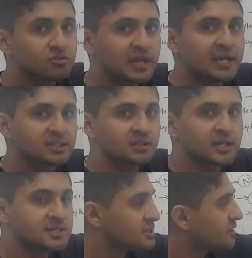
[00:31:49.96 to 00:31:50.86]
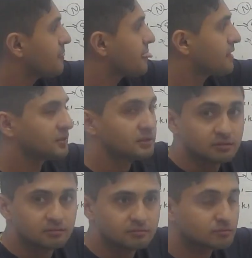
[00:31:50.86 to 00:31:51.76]
reaction, guys,
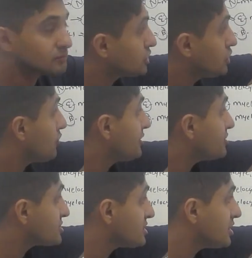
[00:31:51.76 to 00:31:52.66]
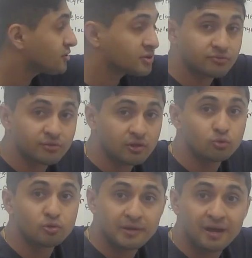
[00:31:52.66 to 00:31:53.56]
your eosinophil
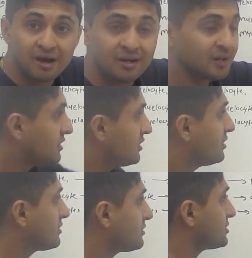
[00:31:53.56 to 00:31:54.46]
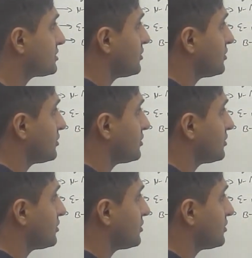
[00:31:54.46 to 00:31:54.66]
would be high. This is